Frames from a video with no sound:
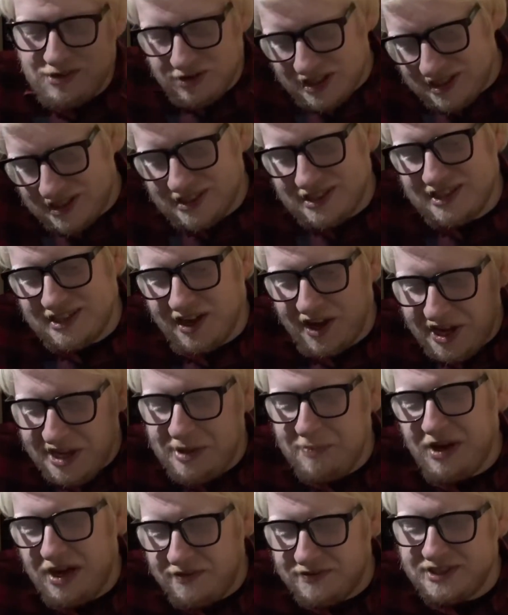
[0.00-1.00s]
is a tiny
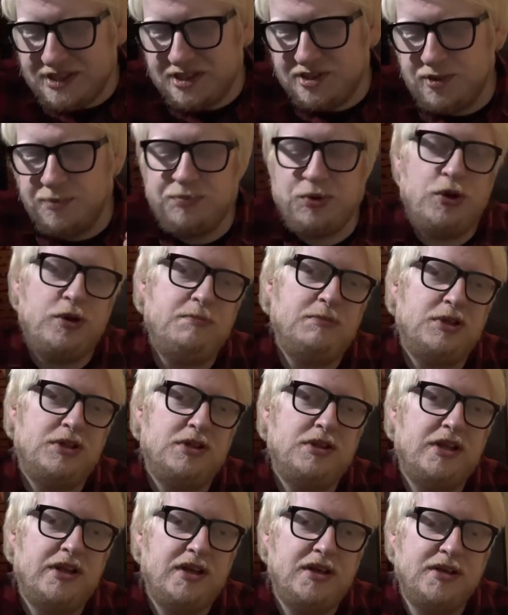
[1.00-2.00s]
bit of
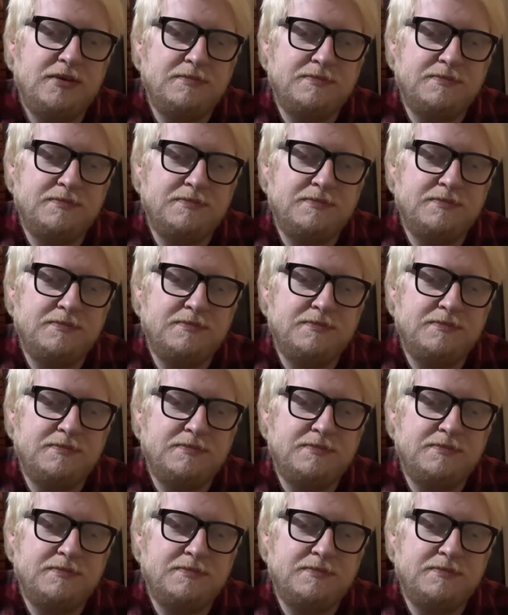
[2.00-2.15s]
disappointment there,